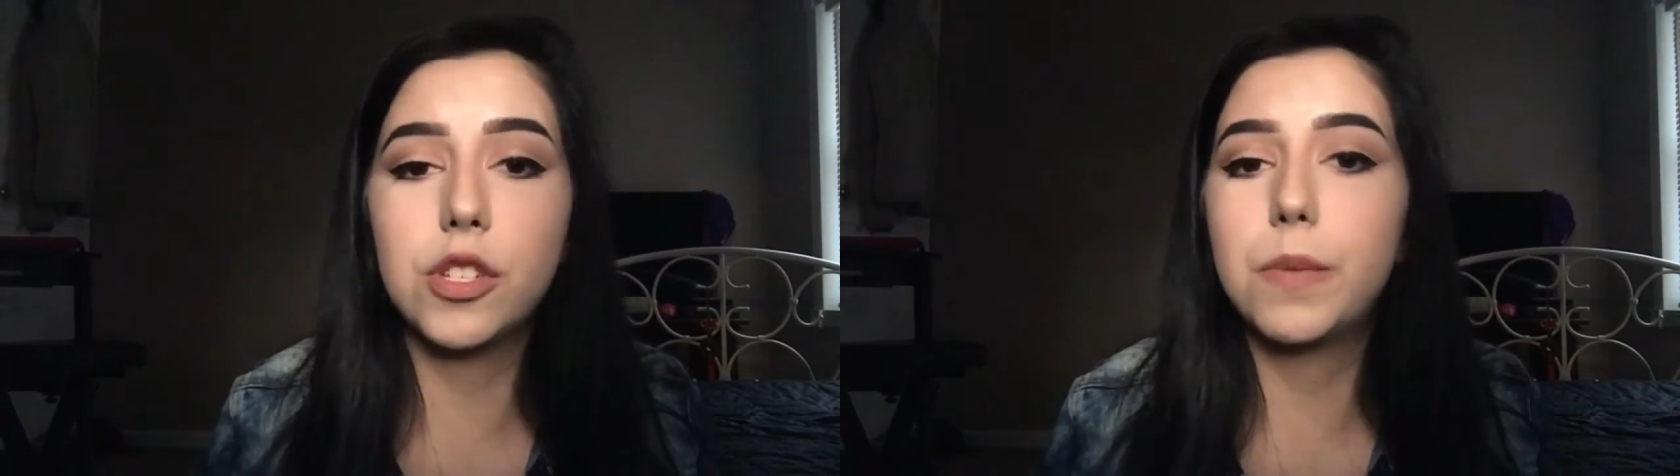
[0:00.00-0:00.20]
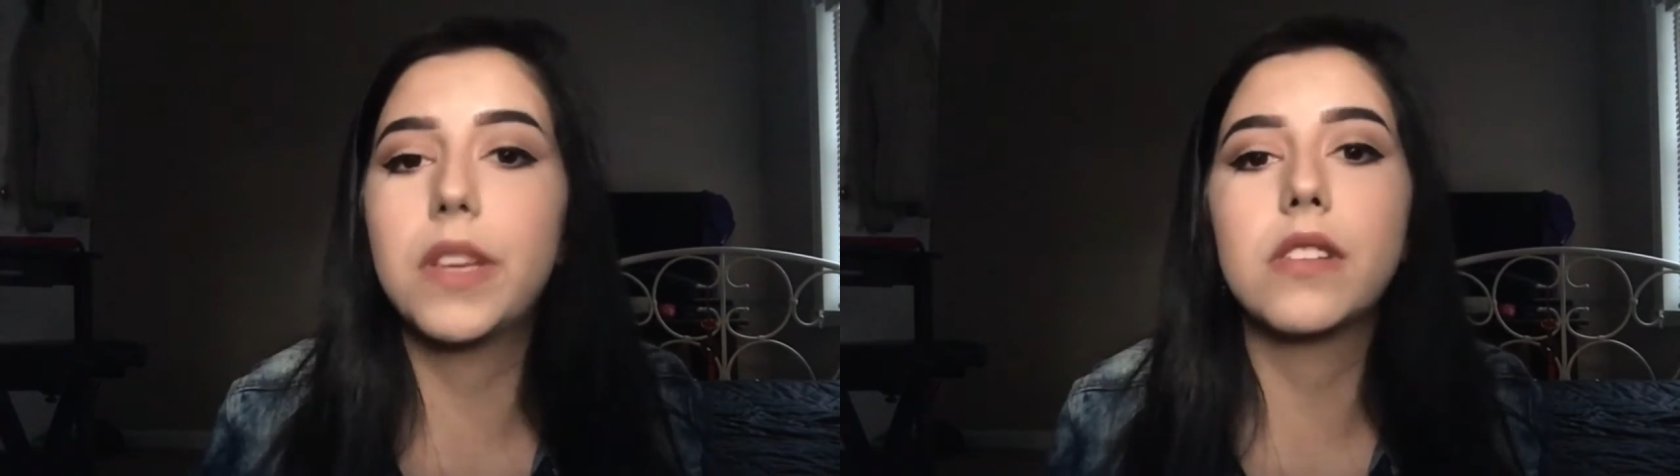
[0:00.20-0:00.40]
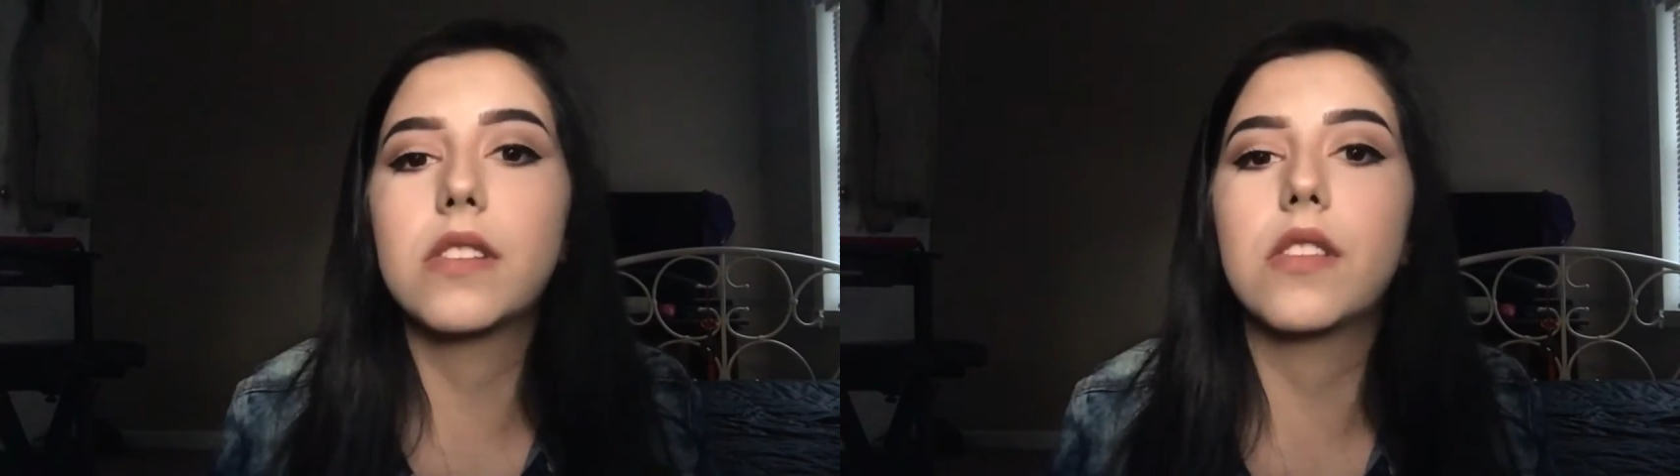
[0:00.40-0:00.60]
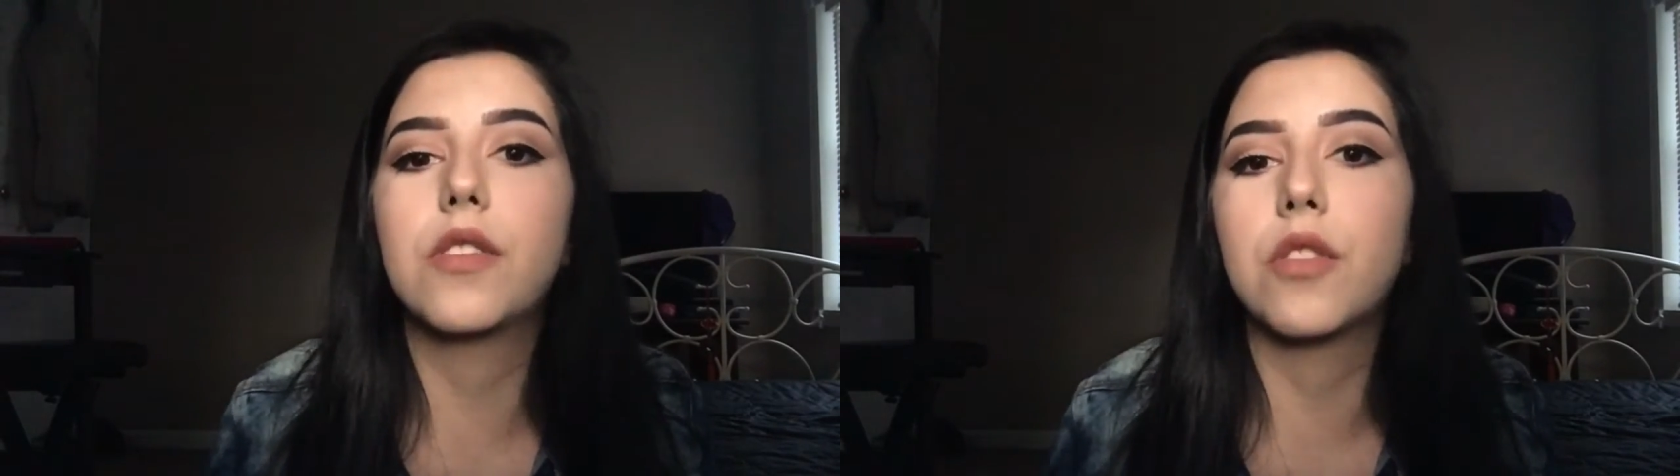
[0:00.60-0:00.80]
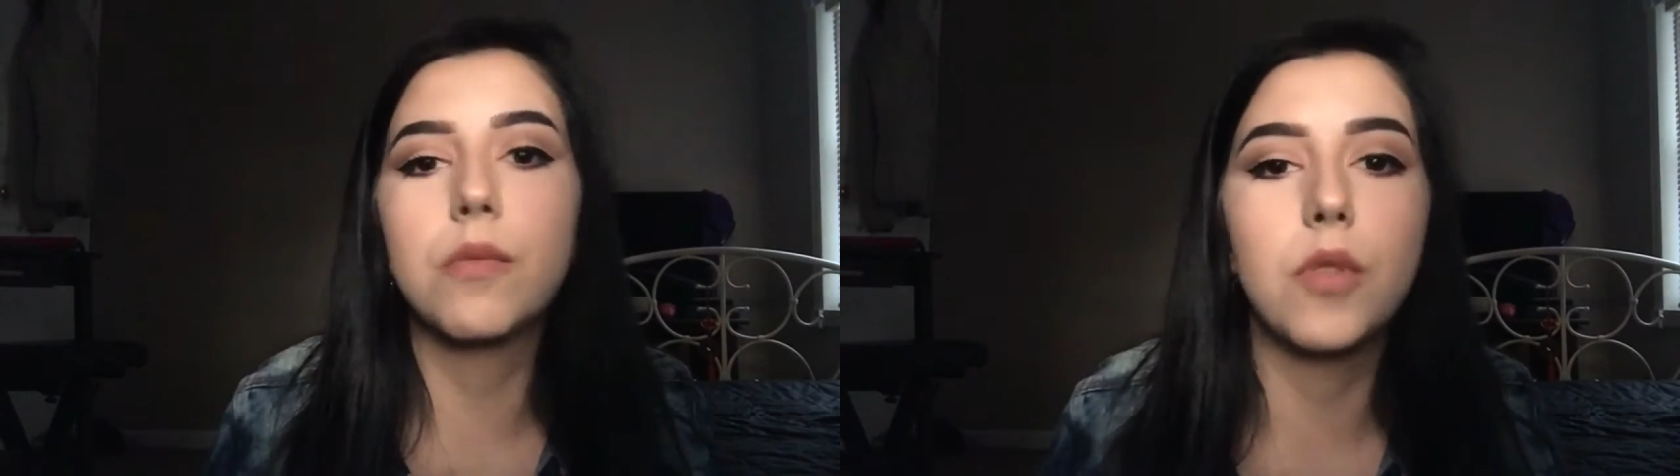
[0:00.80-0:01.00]
just because
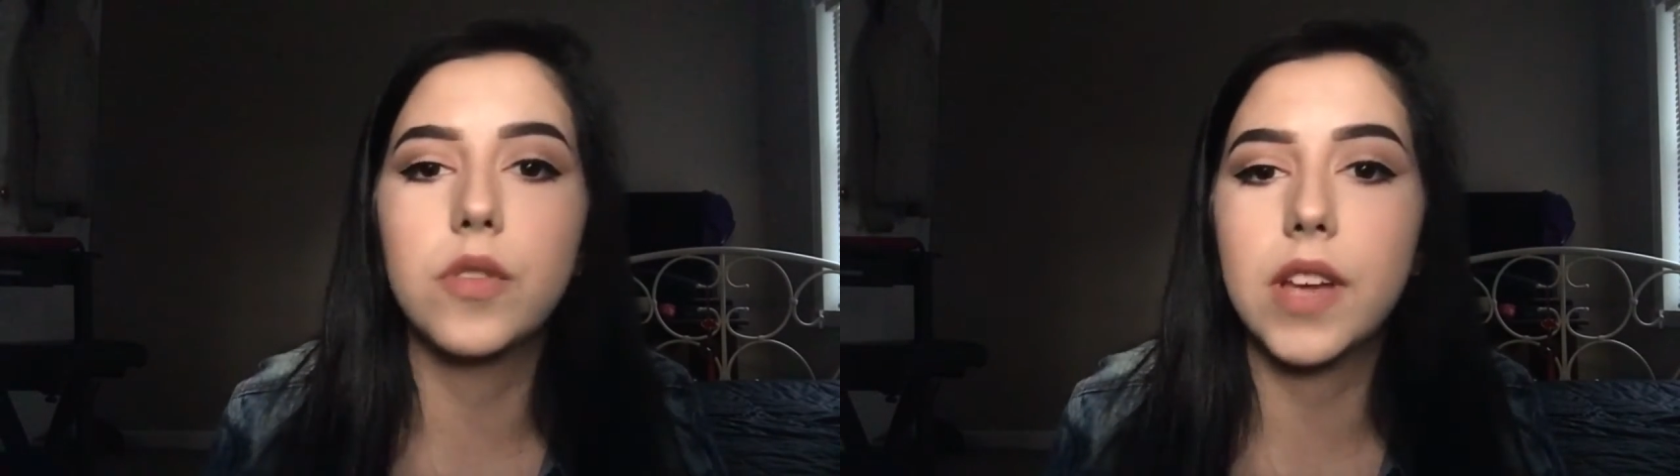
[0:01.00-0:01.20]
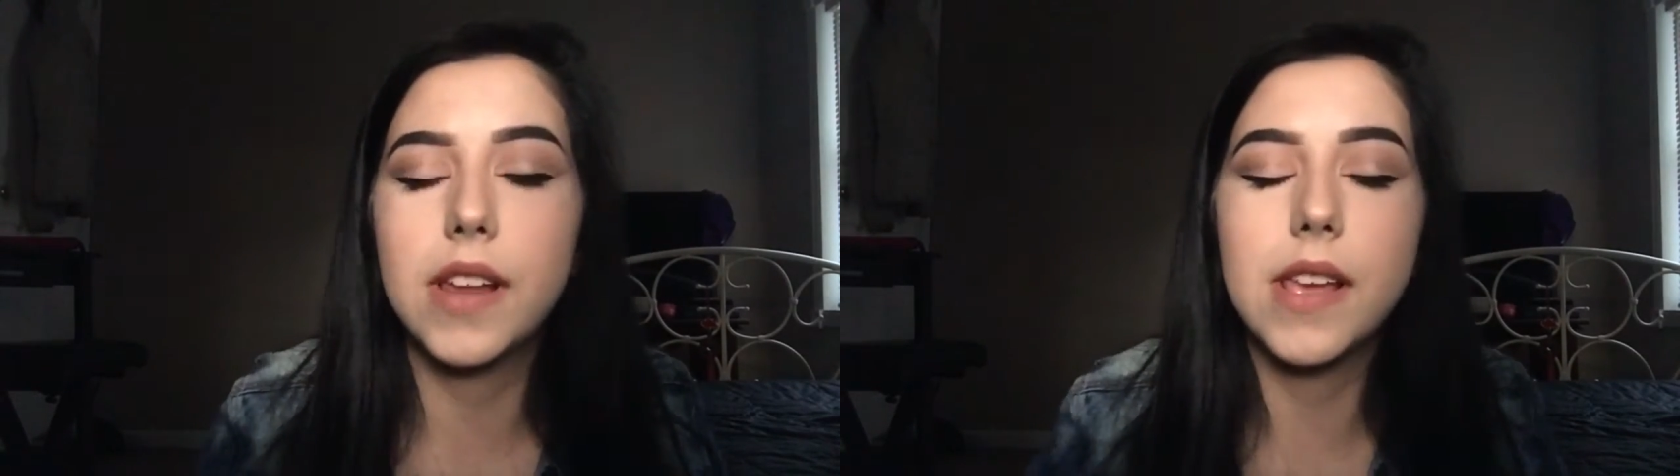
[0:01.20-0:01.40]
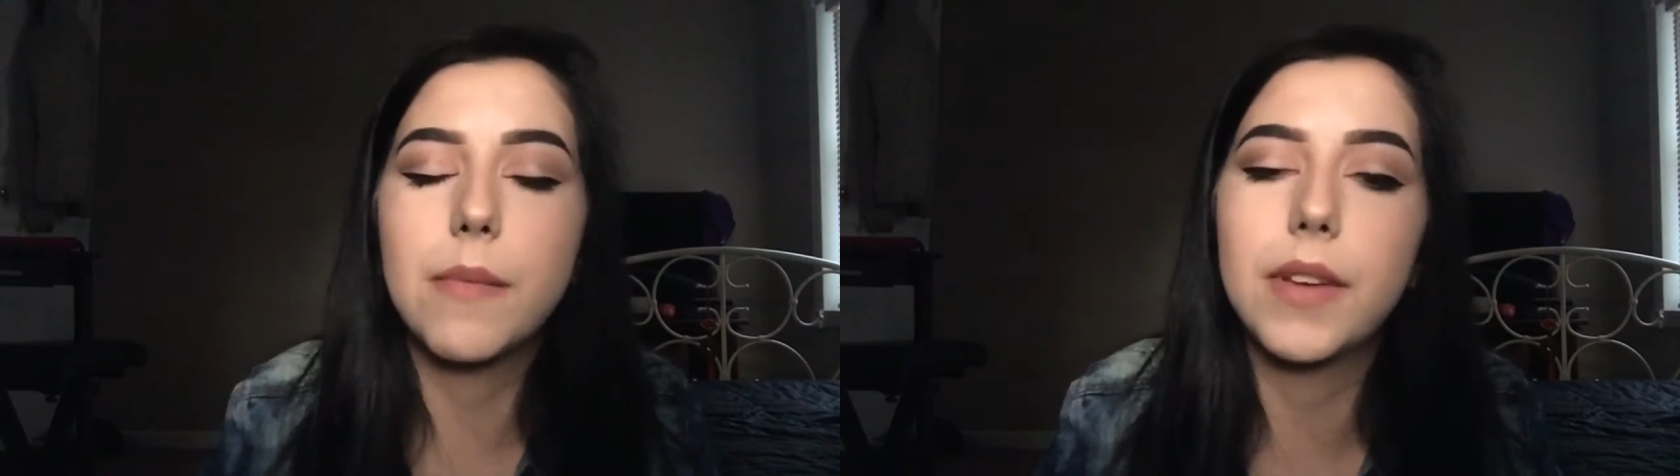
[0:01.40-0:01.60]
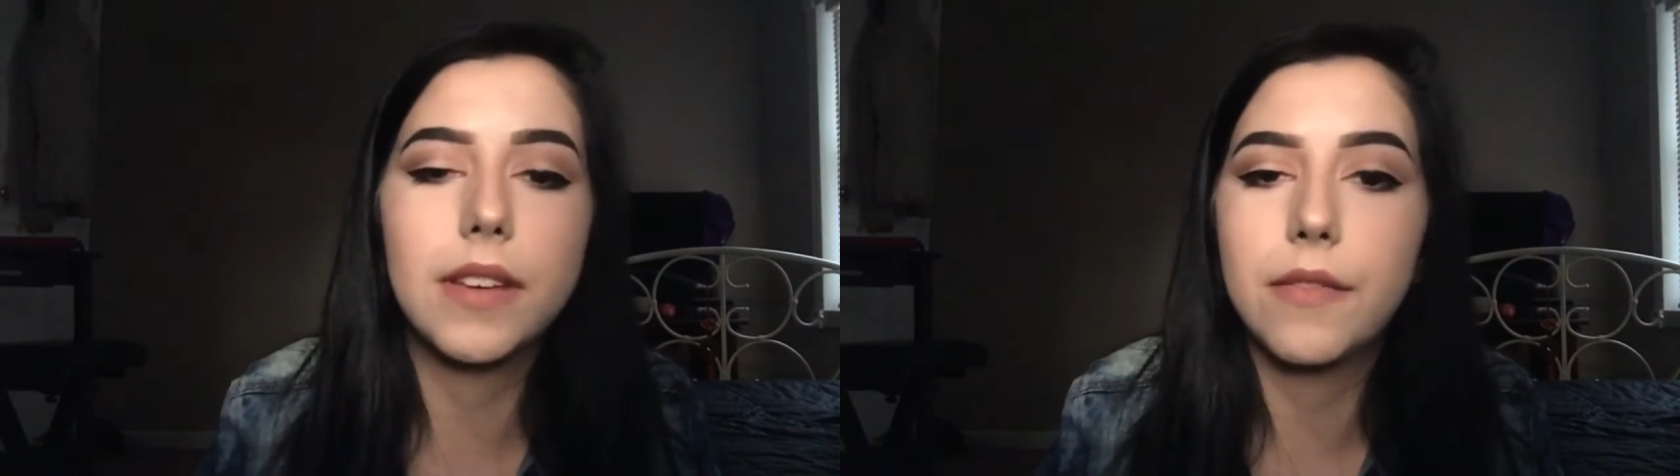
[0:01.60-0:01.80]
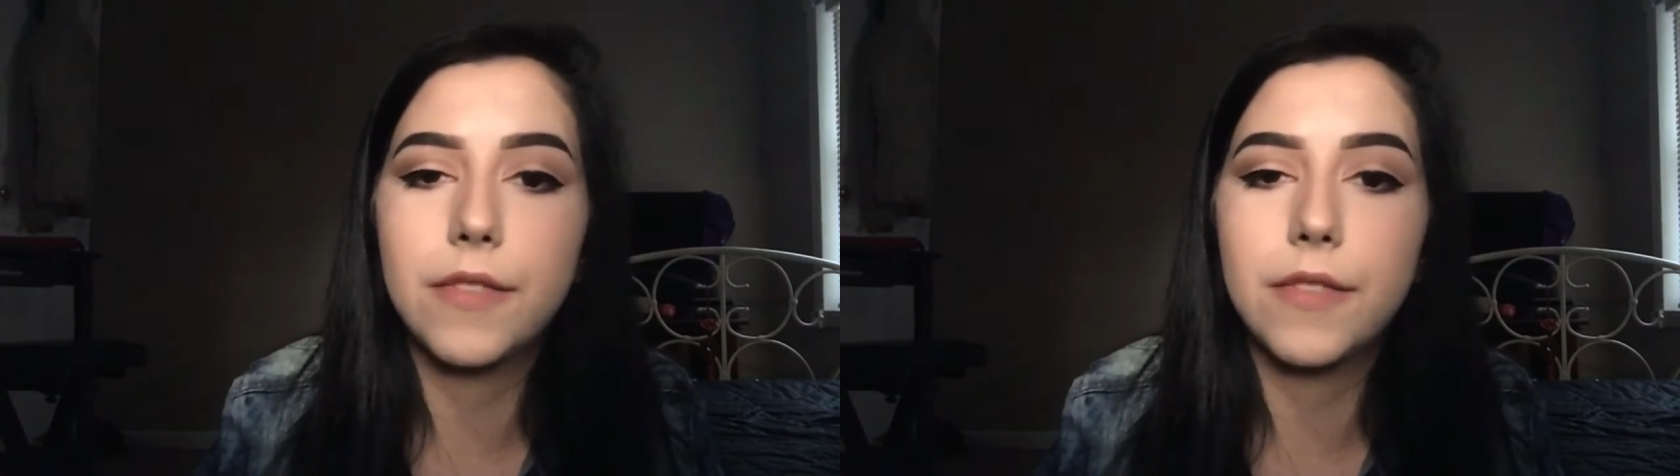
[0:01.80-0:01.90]
of the thermodynamic